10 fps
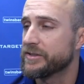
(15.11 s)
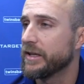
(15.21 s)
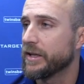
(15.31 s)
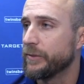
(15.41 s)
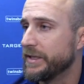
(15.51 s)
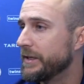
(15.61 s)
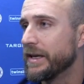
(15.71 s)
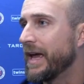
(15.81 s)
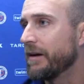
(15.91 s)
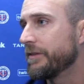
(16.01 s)
It's not like we
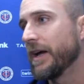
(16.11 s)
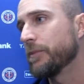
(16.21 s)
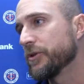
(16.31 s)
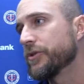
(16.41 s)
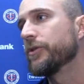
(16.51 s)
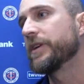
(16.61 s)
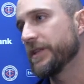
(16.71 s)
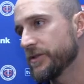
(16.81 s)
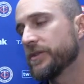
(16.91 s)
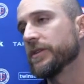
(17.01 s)
didn't have the
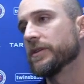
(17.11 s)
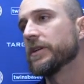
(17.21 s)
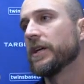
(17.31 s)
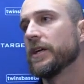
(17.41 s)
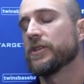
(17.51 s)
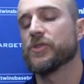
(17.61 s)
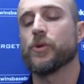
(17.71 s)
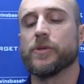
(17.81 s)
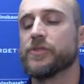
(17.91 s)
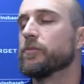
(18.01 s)
opportunities to
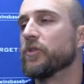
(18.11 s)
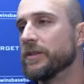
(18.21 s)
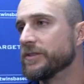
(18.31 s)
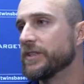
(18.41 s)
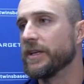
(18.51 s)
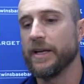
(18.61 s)
score some runs.